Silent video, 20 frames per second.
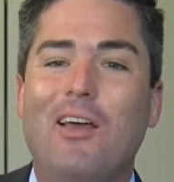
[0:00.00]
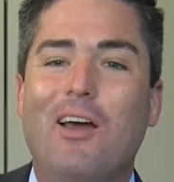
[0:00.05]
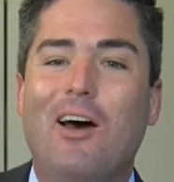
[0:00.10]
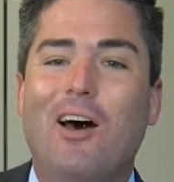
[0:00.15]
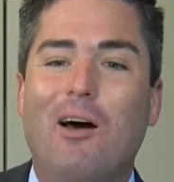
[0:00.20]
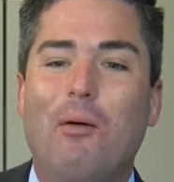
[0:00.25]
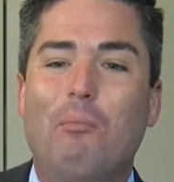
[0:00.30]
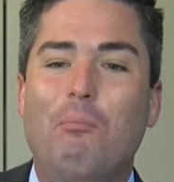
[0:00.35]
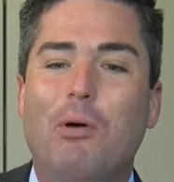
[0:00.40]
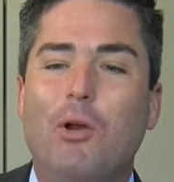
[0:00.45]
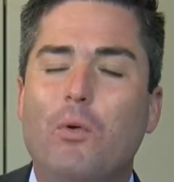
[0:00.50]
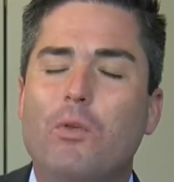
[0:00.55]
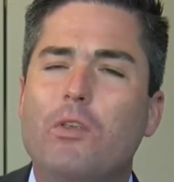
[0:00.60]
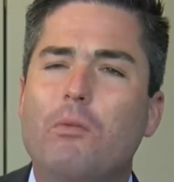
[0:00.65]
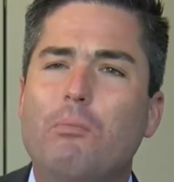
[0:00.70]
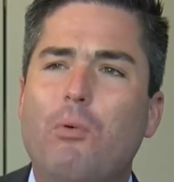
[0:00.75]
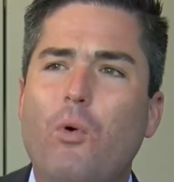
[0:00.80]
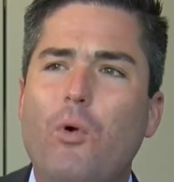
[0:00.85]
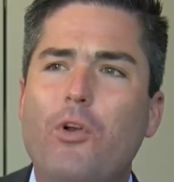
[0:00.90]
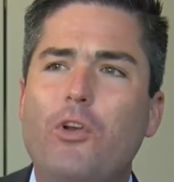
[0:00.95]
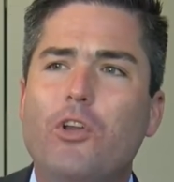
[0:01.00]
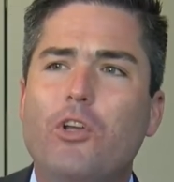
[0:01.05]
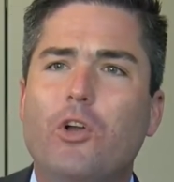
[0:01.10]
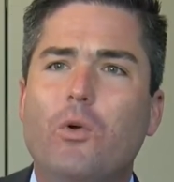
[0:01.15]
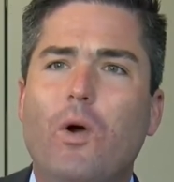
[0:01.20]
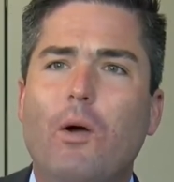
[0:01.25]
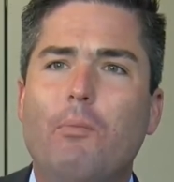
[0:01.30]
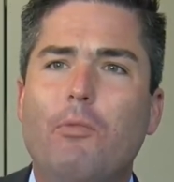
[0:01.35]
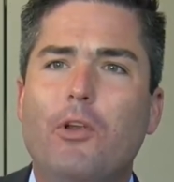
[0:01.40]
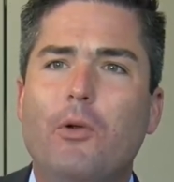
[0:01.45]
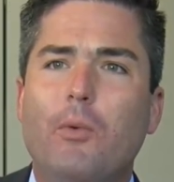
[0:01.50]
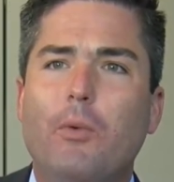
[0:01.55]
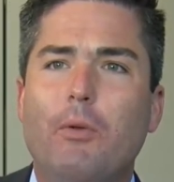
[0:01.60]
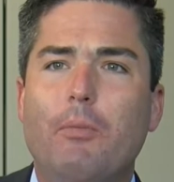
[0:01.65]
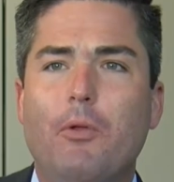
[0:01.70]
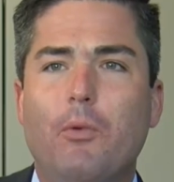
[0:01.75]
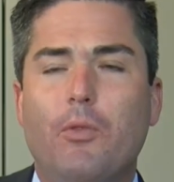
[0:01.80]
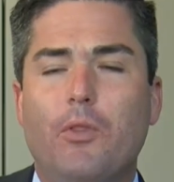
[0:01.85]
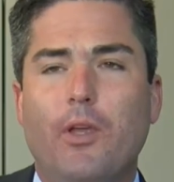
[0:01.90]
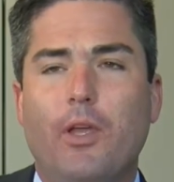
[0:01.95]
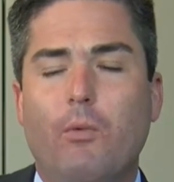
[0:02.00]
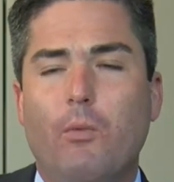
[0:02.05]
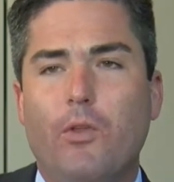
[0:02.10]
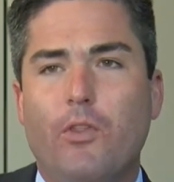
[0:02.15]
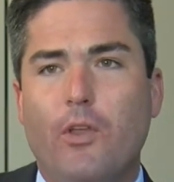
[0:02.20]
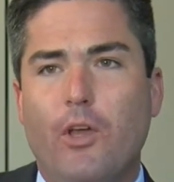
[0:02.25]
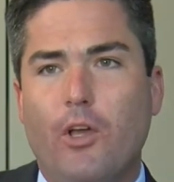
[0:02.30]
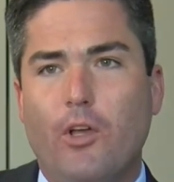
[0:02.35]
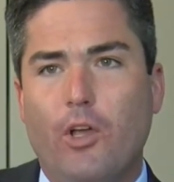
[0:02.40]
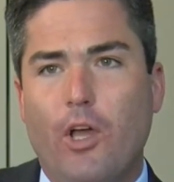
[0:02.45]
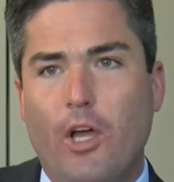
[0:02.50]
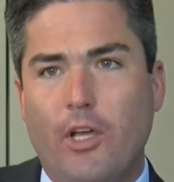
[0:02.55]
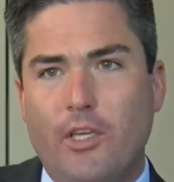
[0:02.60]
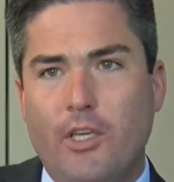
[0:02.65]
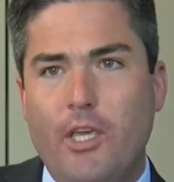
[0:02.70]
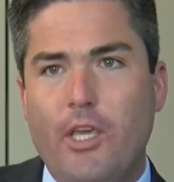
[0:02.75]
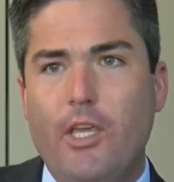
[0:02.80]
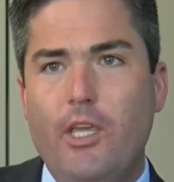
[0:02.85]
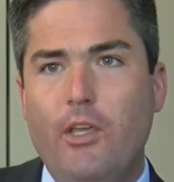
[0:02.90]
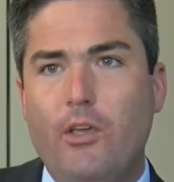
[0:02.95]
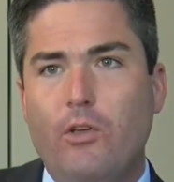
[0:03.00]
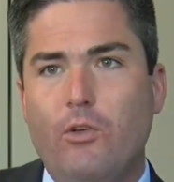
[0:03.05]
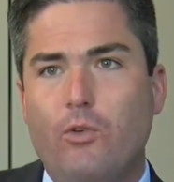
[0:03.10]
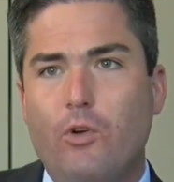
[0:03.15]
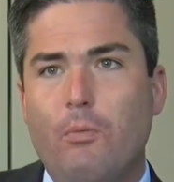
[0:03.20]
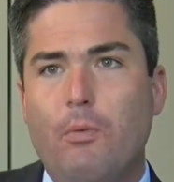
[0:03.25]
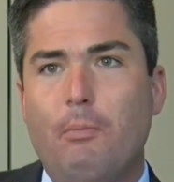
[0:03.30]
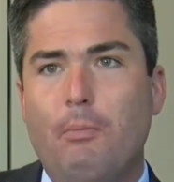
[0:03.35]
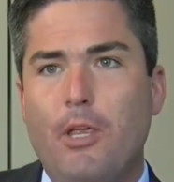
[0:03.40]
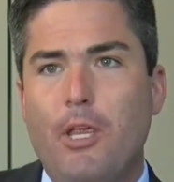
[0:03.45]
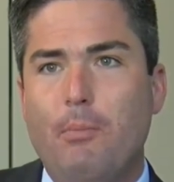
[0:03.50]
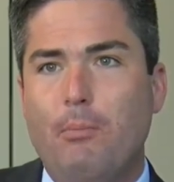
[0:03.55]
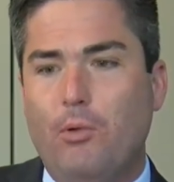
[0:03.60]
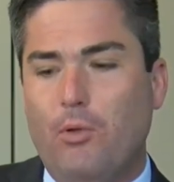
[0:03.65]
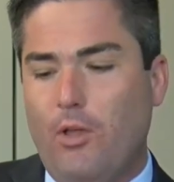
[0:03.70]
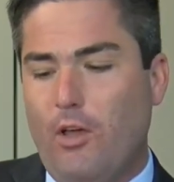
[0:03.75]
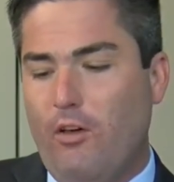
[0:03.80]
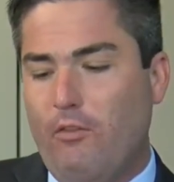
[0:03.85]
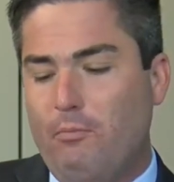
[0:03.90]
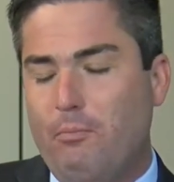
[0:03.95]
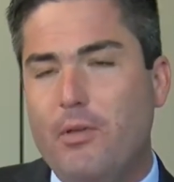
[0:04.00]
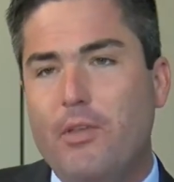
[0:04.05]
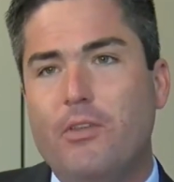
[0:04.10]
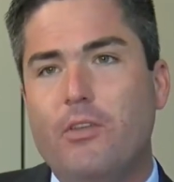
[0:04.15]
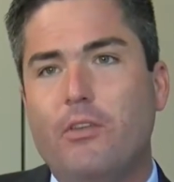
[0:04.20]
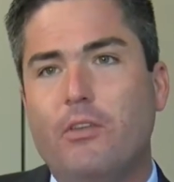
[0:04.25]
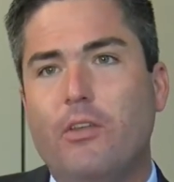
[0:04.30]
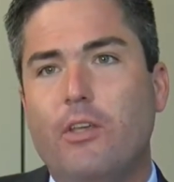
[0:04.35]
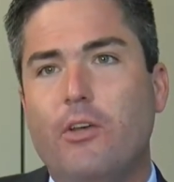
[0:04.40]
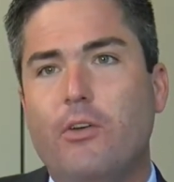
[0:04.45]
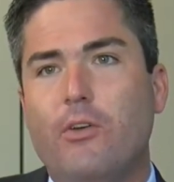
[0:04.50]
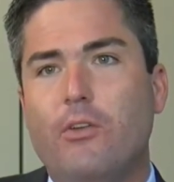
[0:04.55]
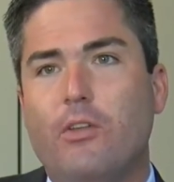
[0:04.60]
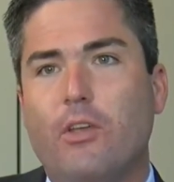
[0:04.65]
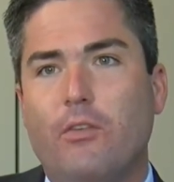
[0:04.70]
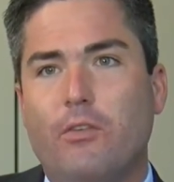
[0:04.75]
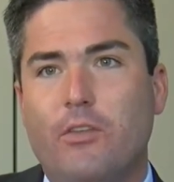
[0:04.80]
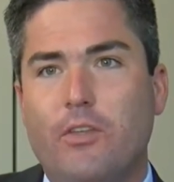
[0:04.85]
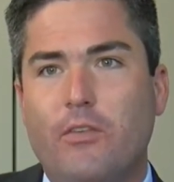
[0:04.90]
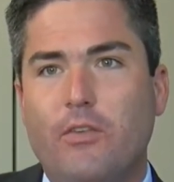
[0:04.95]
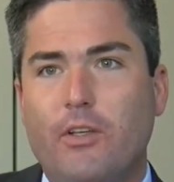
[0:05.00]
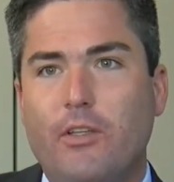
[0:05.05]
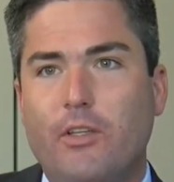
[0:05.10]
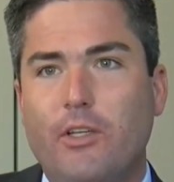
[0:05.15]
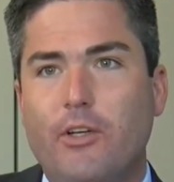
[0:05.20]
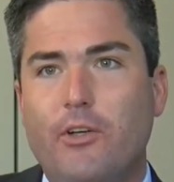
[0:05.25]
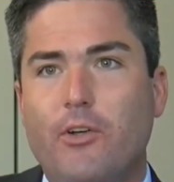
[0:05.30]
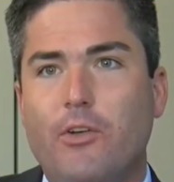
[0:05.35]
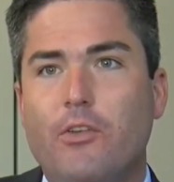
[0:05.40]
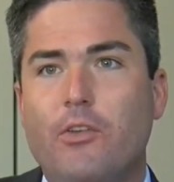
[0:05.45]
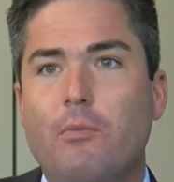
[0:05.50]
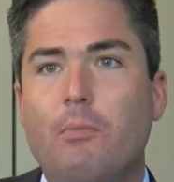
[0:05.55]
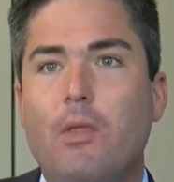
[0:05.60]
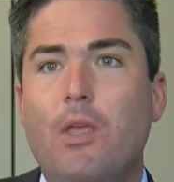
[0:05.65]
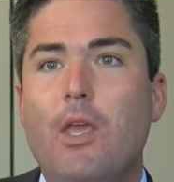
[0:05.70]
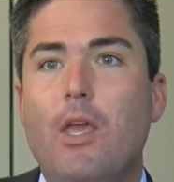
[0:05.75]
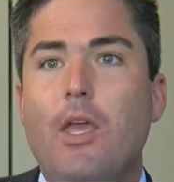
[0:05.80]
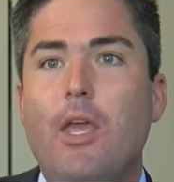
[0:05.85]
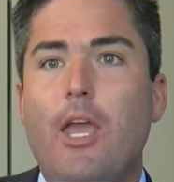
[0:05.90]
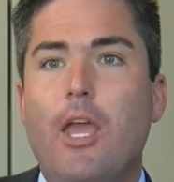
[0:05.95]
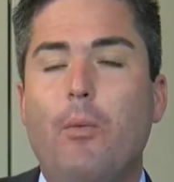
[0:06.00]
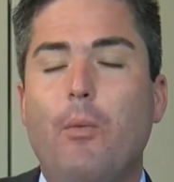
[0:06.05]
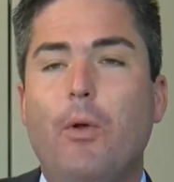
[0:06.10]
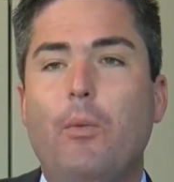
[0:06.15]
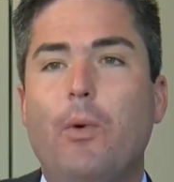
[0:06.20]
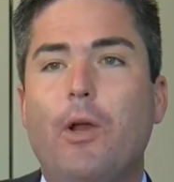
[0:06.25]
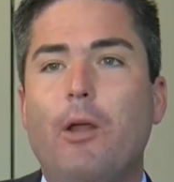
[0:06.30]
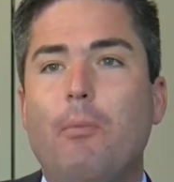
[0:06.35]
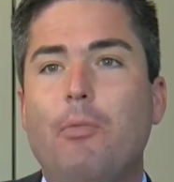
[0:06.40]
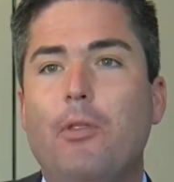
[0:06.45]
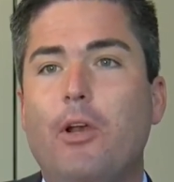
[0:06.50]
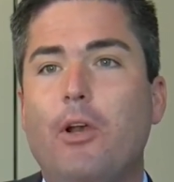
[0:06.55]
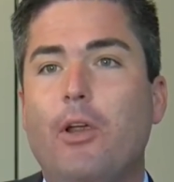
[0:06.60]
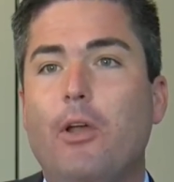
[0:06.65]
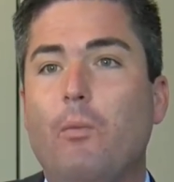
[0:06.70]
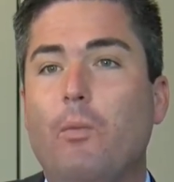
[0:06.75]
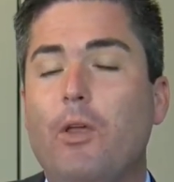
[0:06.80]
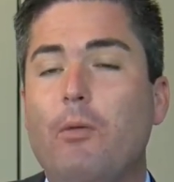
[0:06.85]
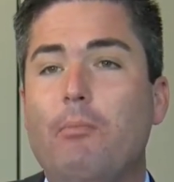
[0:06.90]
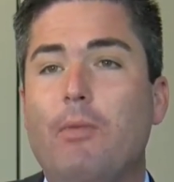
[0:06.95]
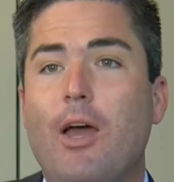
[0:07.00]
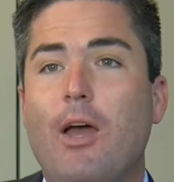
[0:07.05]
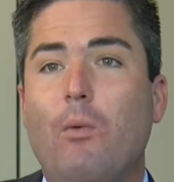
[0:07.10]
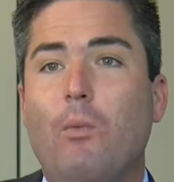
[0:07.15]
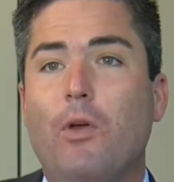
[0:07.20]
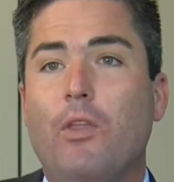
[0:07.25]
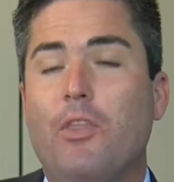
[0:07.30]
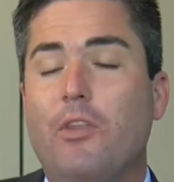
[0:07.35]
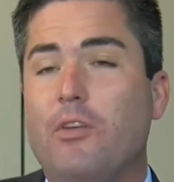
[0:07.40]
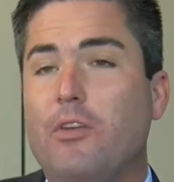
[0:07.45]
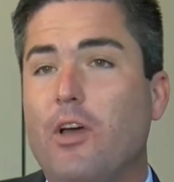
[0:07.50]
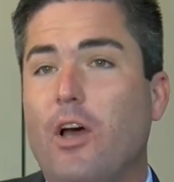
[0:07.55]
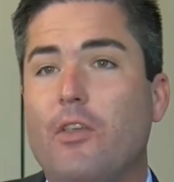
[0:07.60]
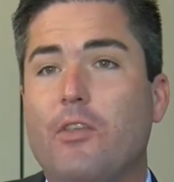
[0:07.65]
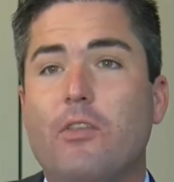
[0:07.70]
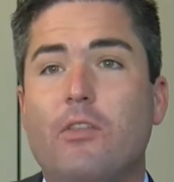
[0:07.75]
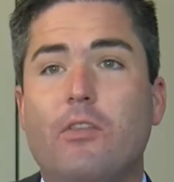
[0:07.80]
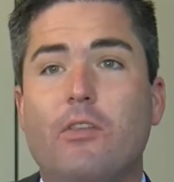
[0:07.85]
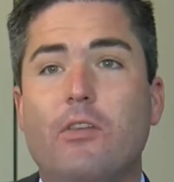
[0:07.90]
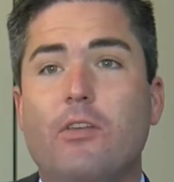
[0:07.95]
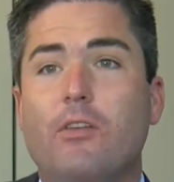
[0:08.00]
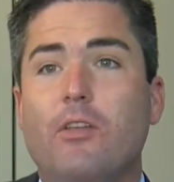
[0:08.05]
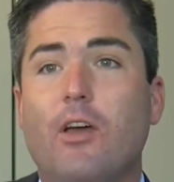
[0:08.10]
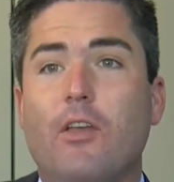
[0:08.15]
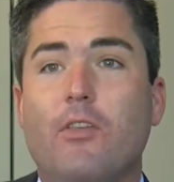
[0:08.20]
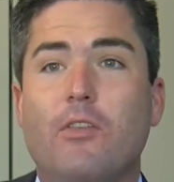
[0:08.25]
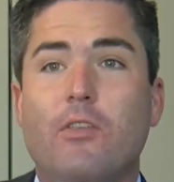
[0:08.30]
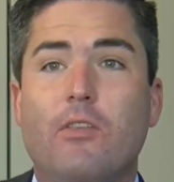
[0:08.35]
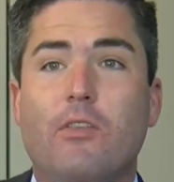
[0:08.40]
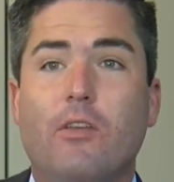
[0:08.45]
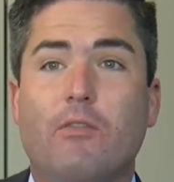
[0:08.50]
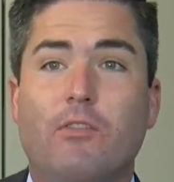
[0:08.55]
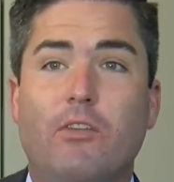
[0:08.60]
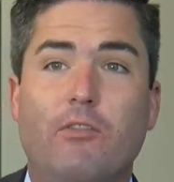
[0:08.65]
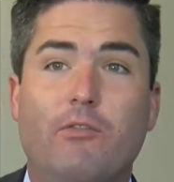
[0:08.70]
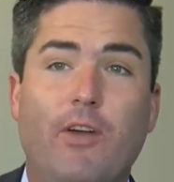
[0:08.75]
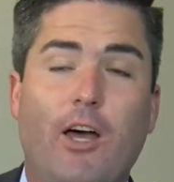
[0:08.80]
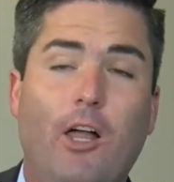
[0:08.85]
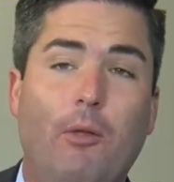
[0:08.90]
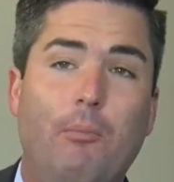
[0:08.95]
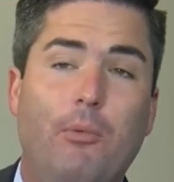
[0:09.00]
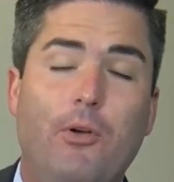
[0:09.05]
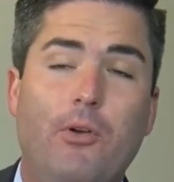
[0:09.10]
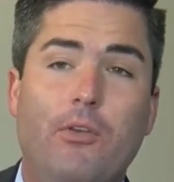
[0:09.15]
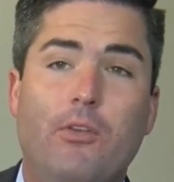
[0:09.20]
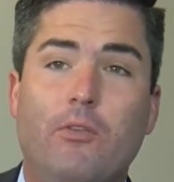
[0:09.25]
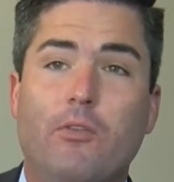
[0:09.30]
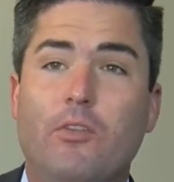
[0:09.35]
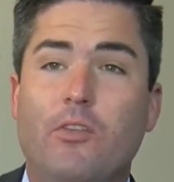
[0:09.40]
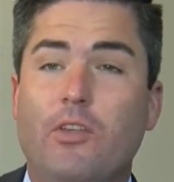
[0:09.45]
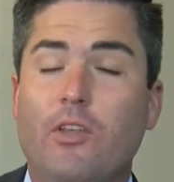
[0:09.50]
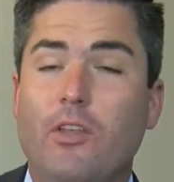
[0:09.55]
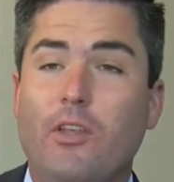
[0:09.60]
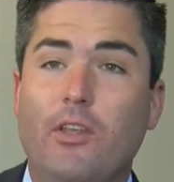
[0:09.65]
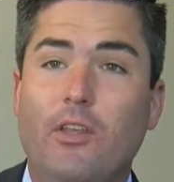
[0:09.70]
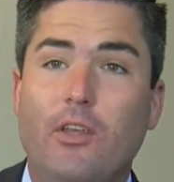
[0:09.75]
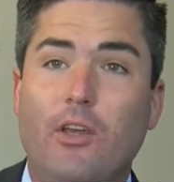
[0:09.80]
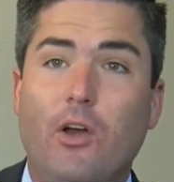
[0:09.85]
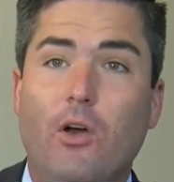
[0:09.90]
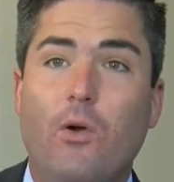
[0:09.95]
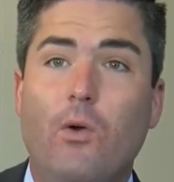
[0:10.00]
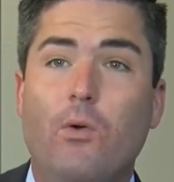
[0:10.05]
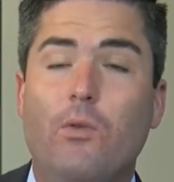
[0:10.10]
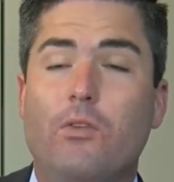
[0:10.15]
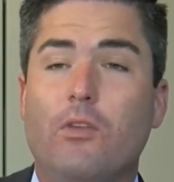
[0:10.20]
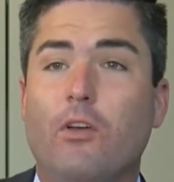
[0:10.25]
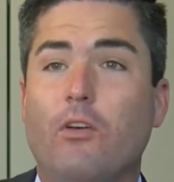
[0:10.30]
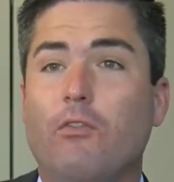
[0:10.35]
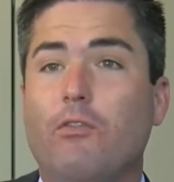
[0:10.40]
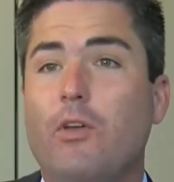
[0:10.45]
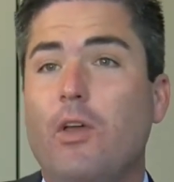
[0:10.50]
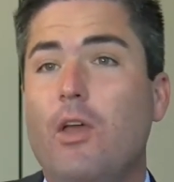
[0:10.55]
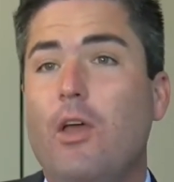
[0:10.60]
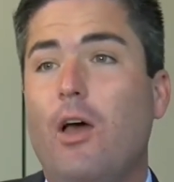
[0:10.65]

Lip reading: But it was important to go up there. We went up there with a key group of people, of business leaders, of civic leaders, and we went up there and we met with dozens and dozens of developers, of CEOs, of